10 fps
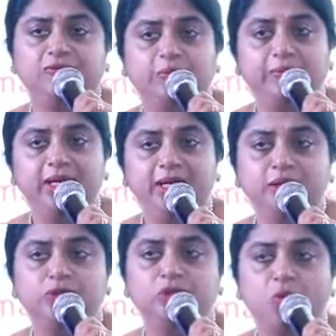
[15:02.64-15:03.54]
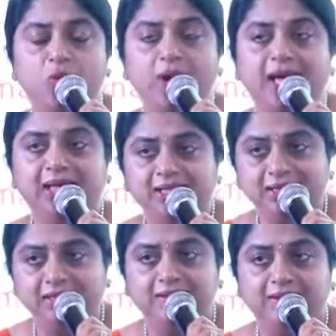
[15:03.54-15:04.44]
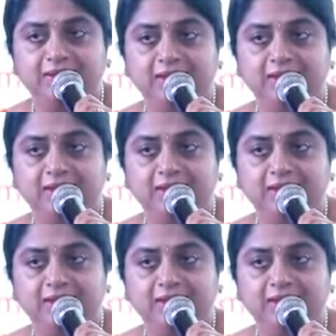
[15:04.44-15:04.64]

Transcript: for being so healthy